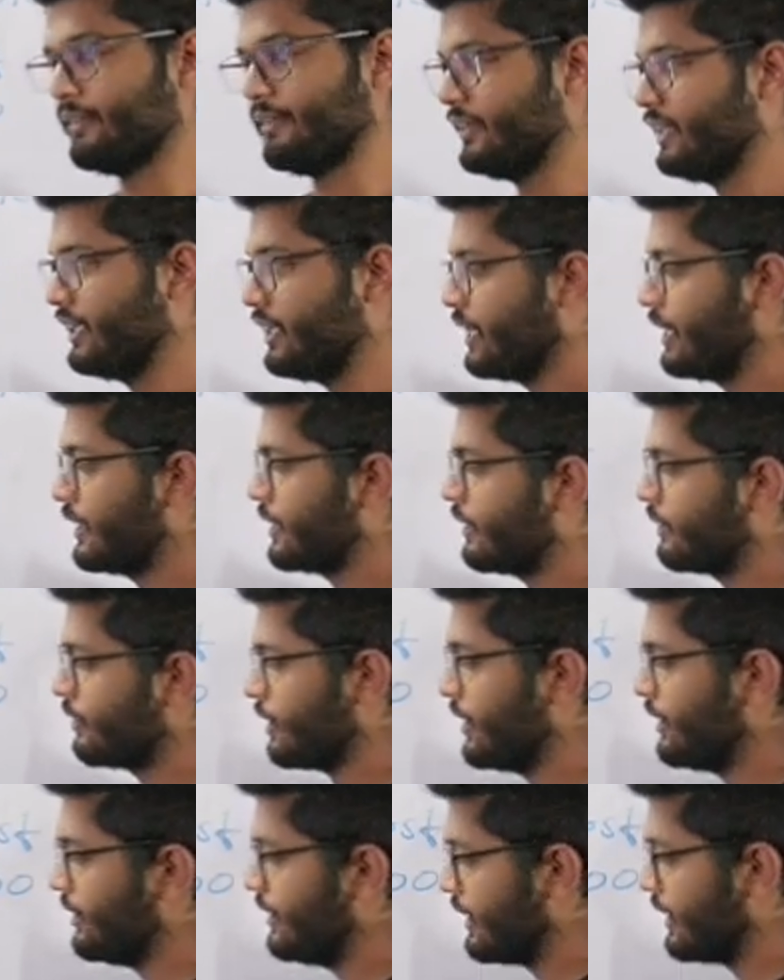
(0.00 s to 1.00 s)
Then I
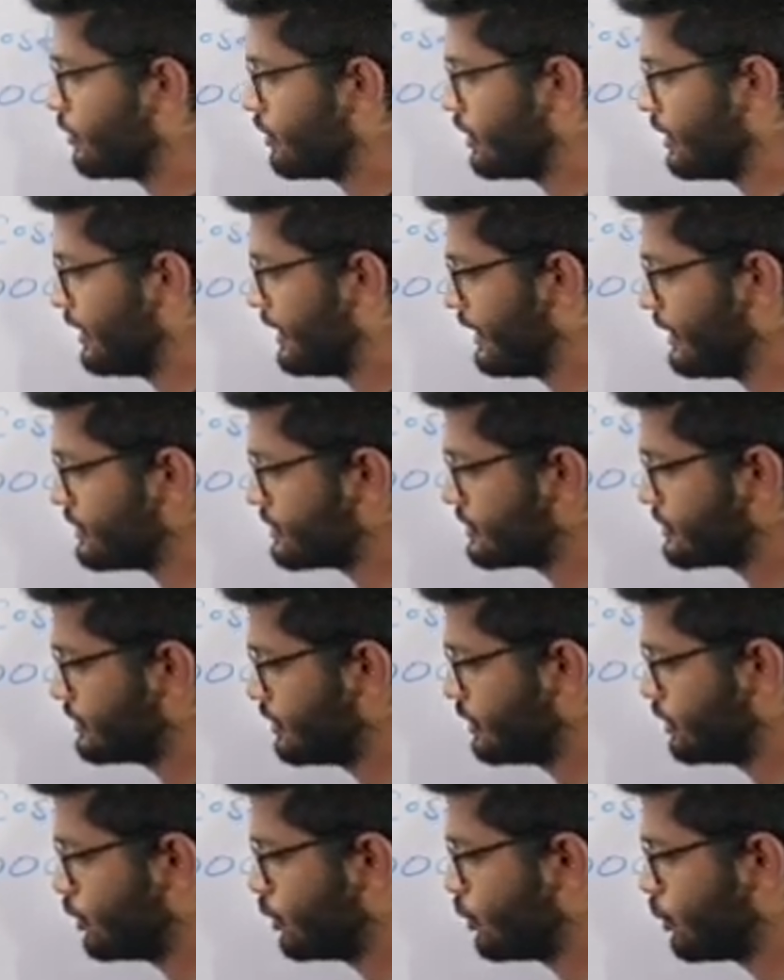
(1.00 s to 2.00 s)
can write that one
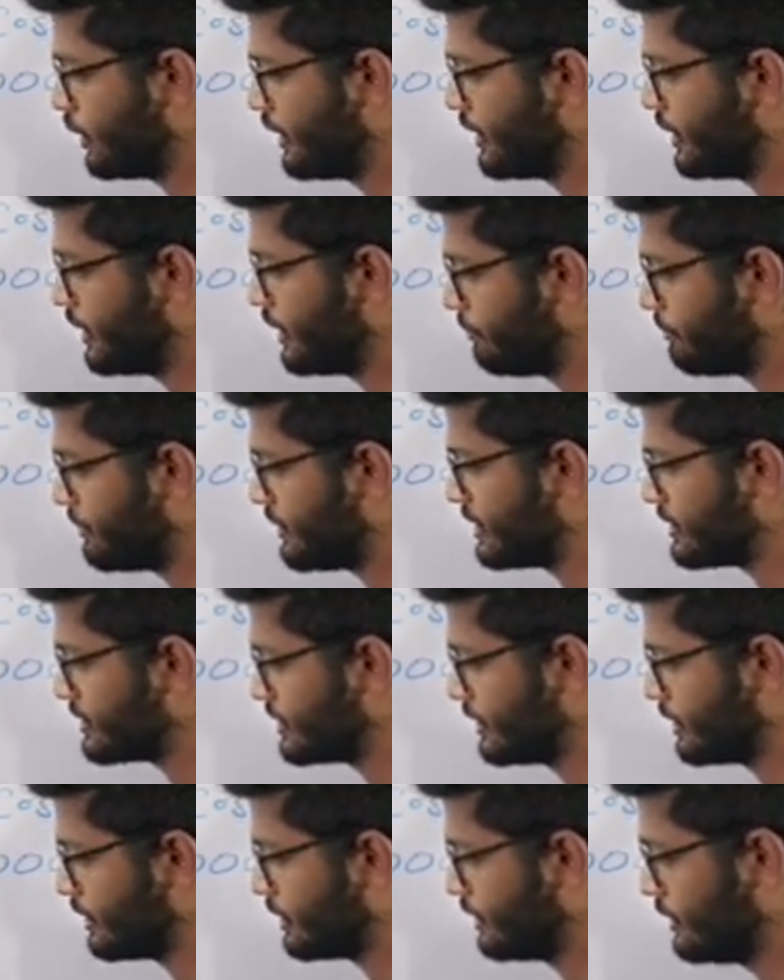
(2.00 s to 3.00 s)
as
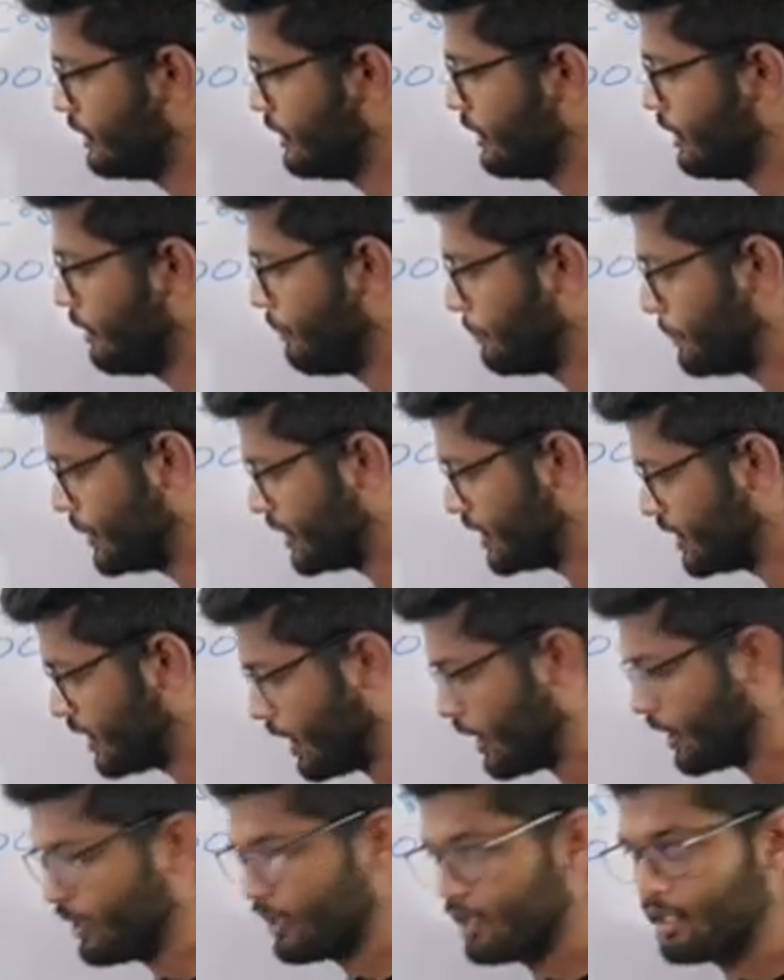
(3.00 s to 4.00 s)
20%.
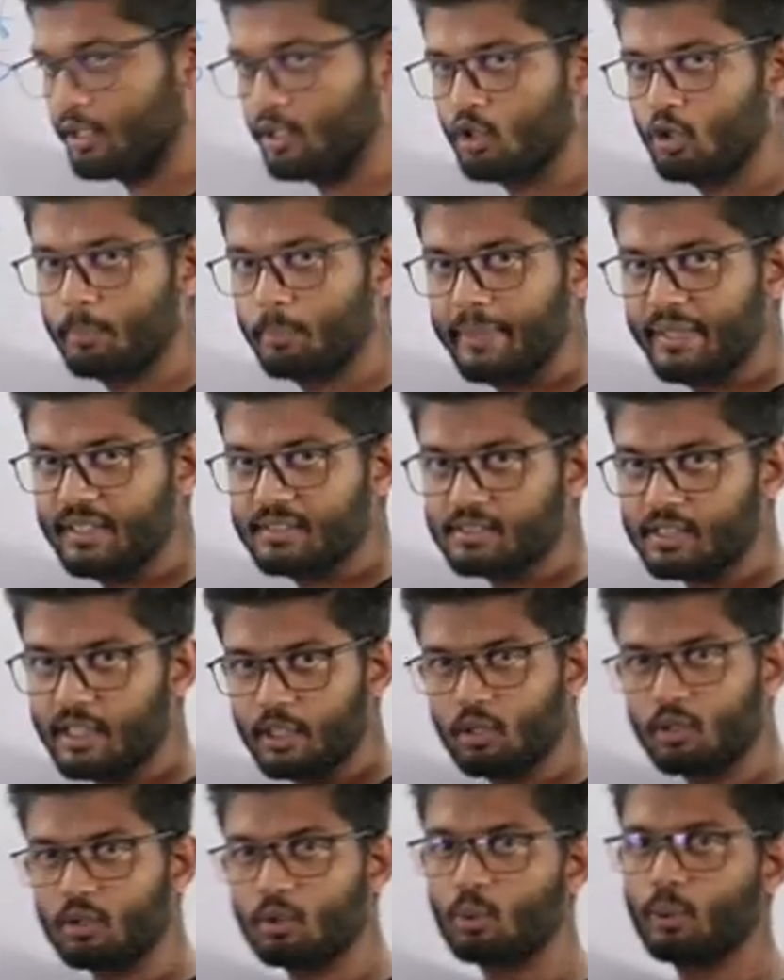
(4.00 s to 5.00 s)
Per 100 rupees,
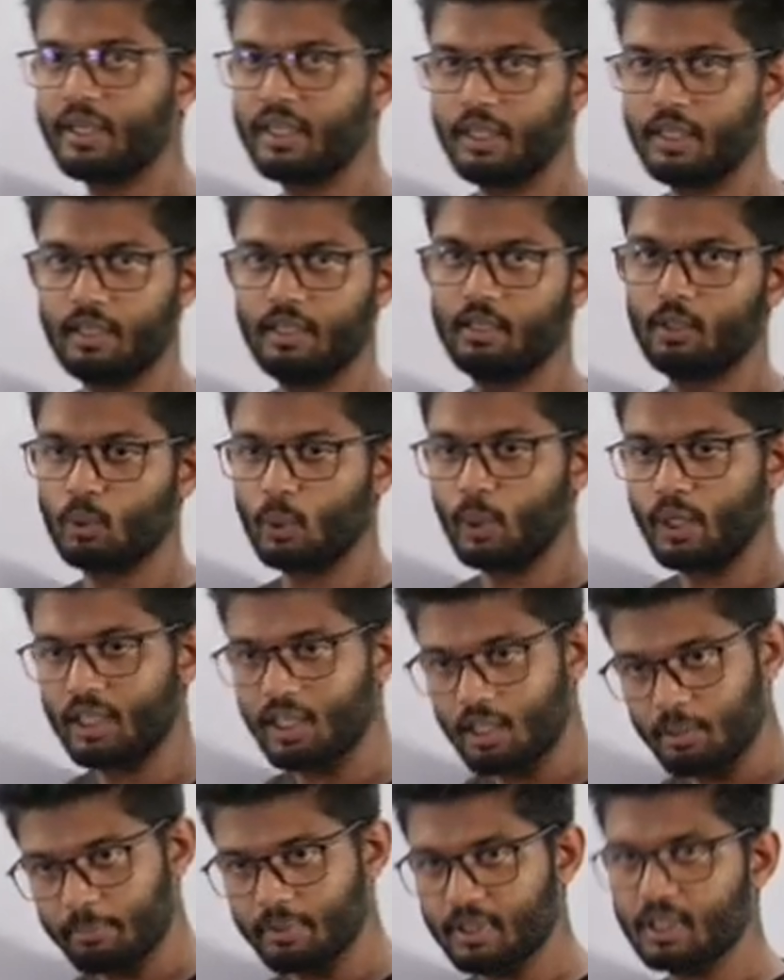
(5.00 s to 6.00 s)
I got
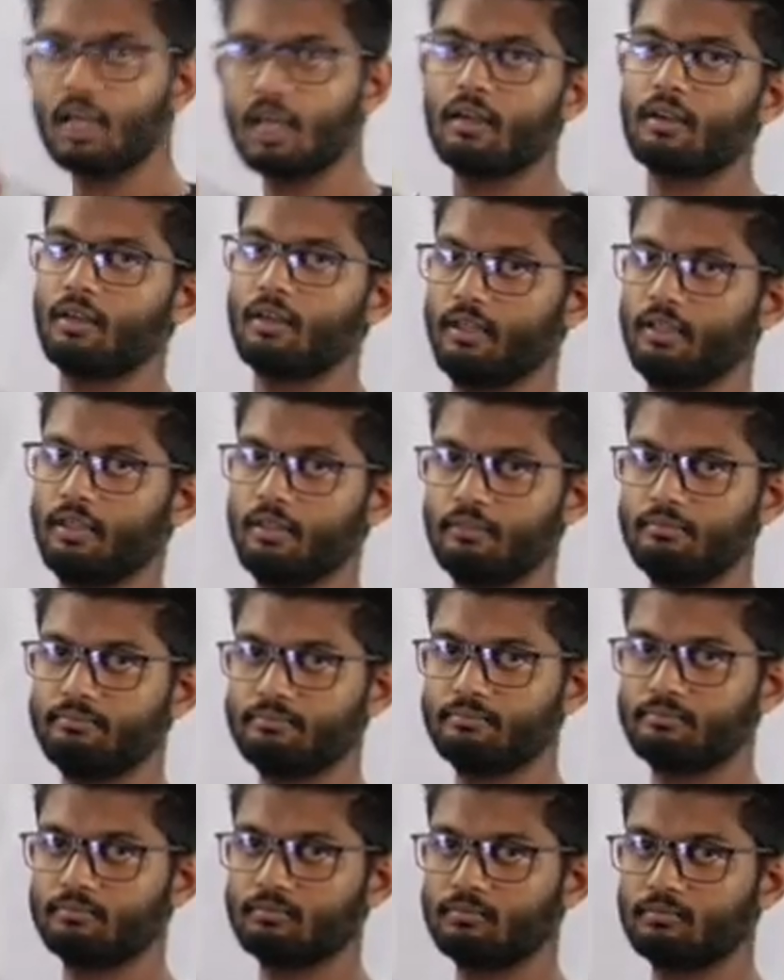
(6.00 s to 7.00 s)
20 per 100.
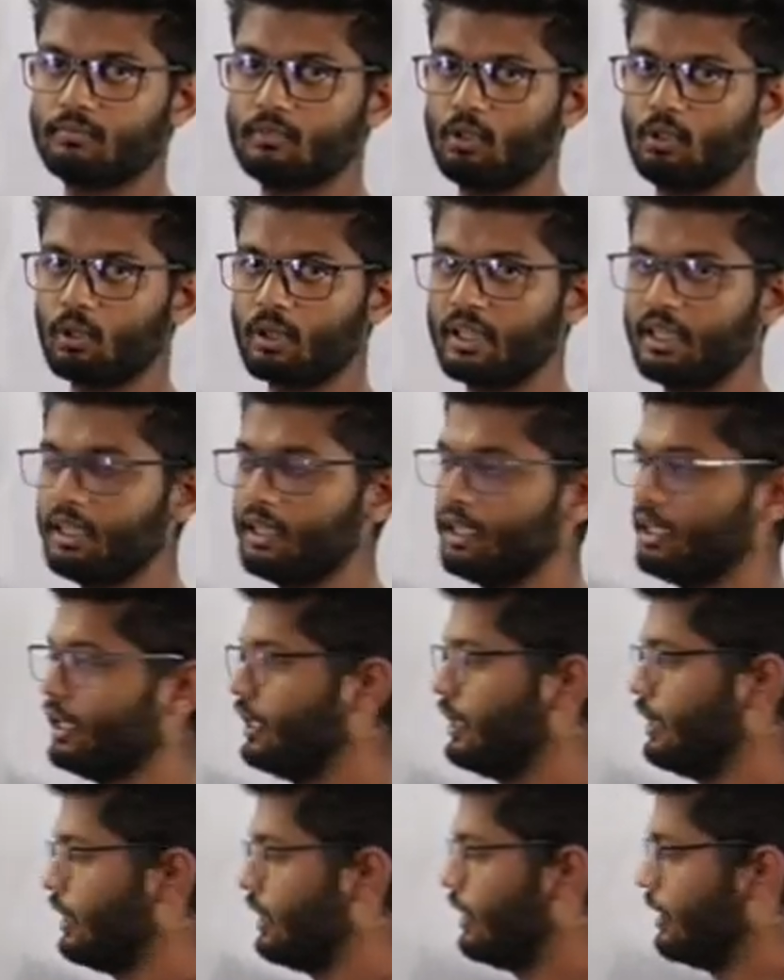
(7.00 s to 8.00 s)
Okay,
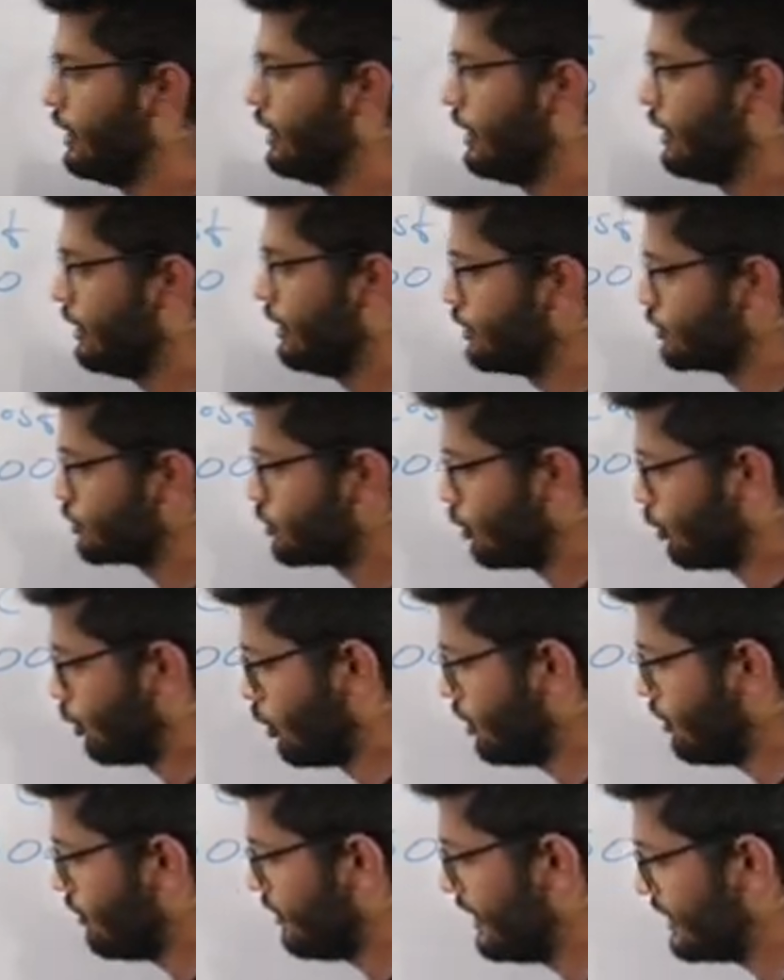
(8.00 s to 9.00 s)
so
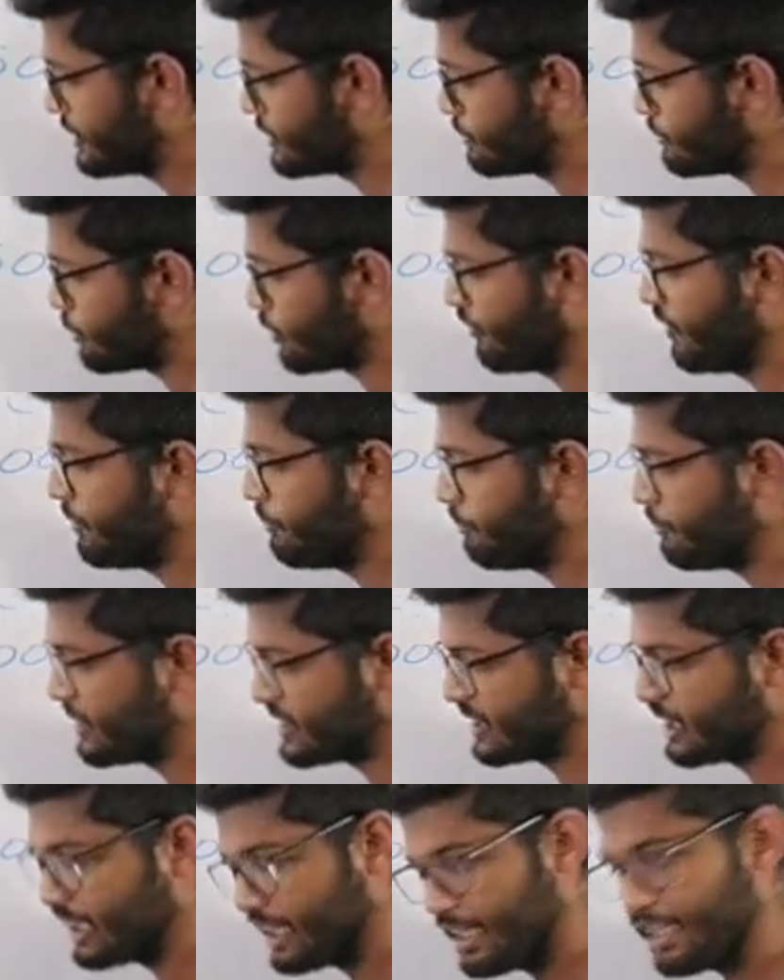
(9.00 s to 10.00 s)
always profit
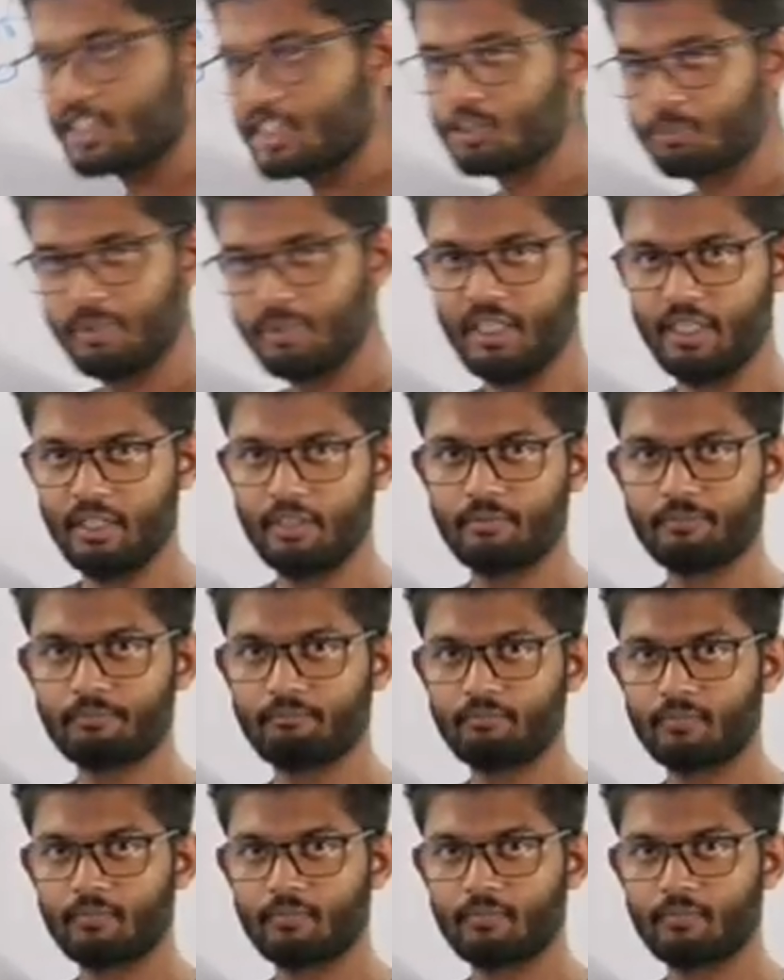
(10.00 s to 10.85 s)
percentage mean